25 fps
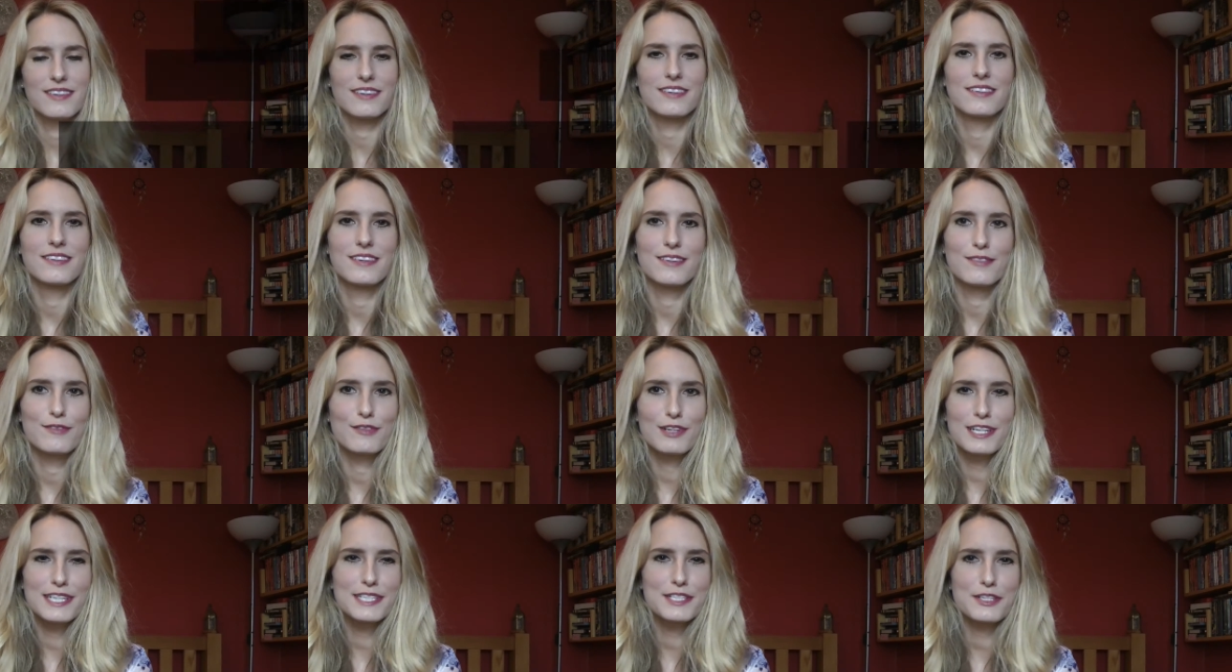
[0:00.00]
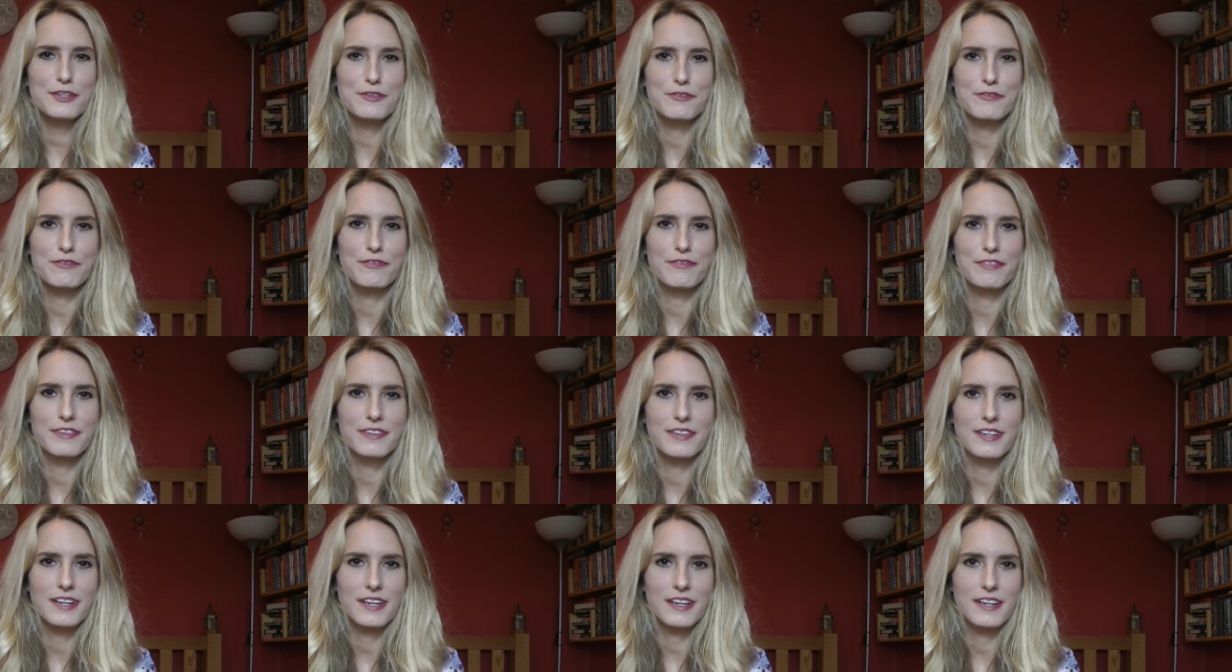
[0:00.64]
I really don't
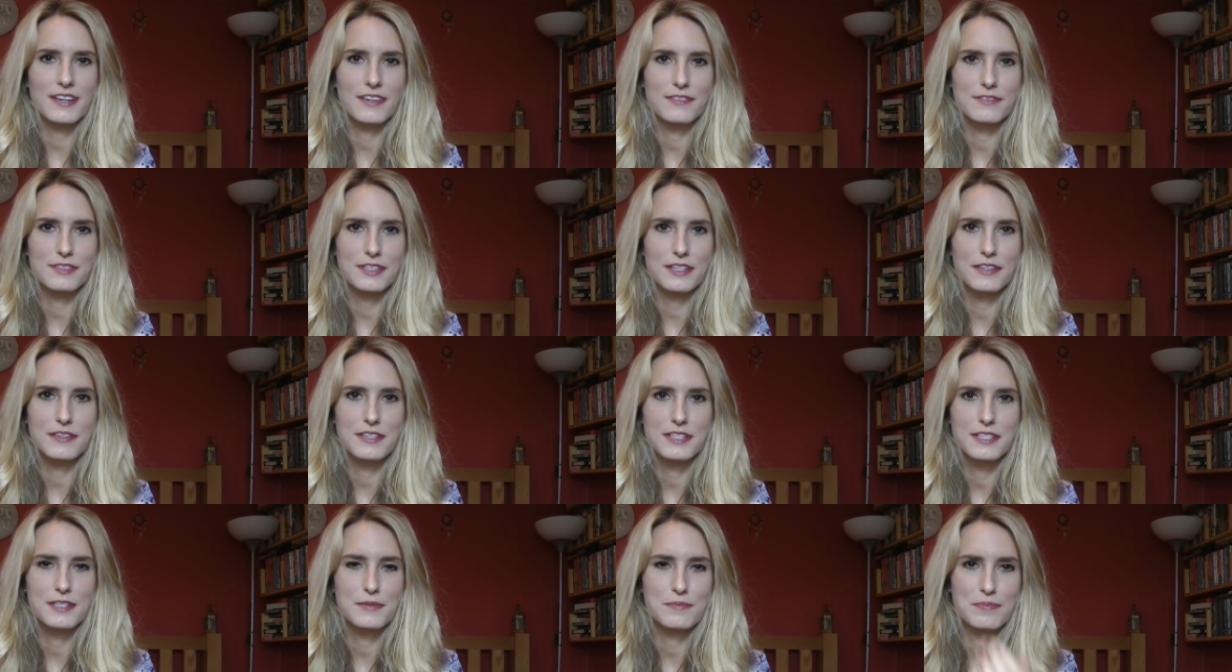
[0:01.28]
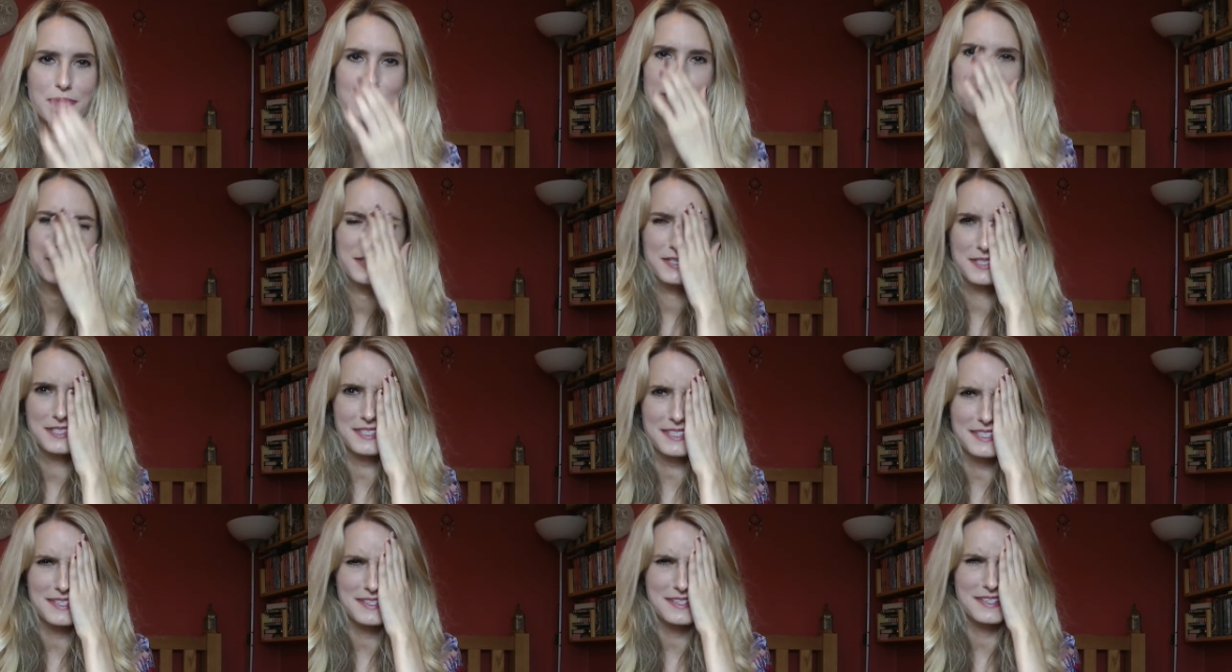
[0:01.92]
feel like I've done this
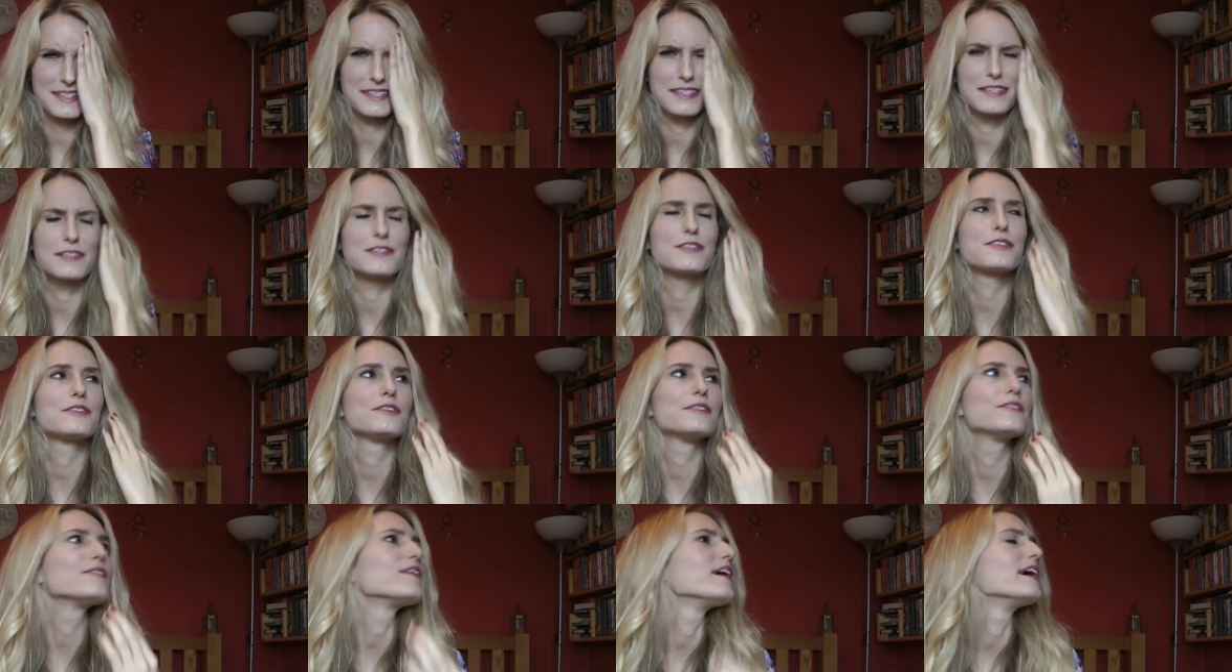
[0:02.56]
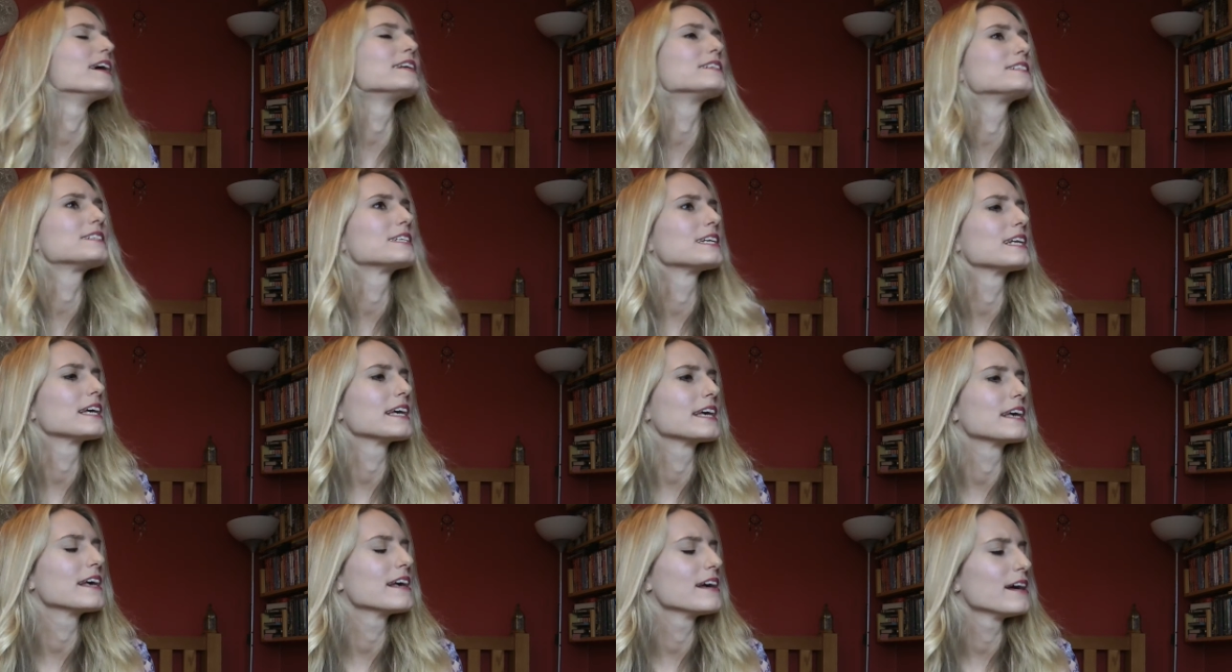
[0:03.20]
post justice at all,
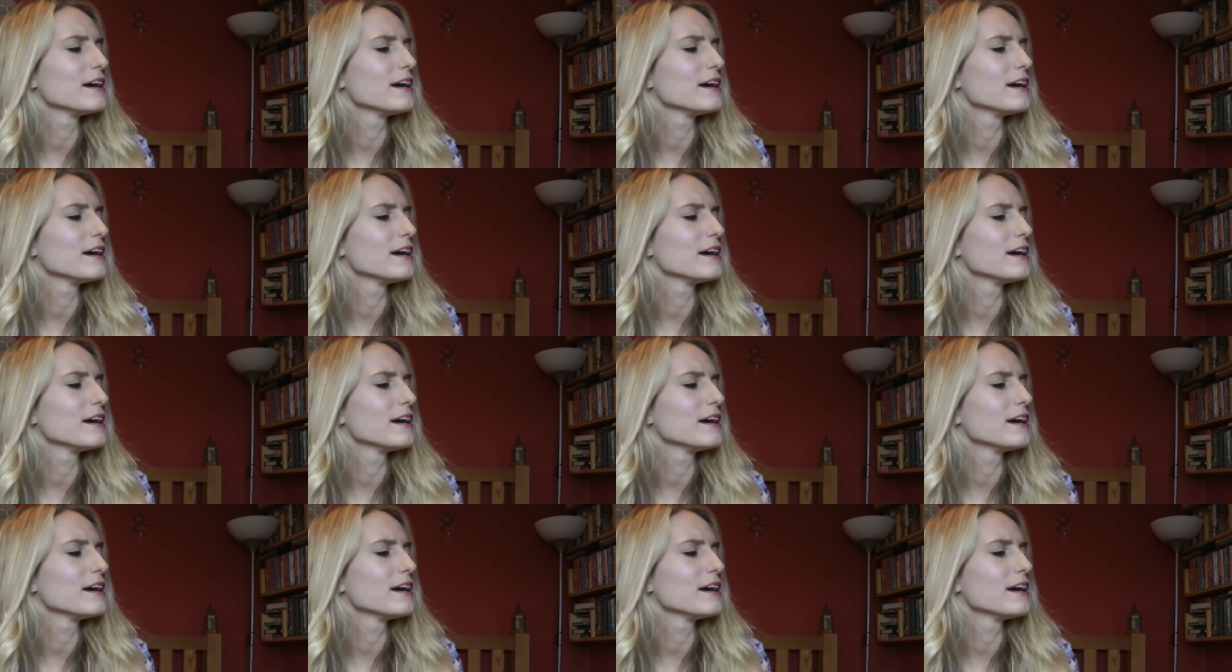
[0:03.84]
actually.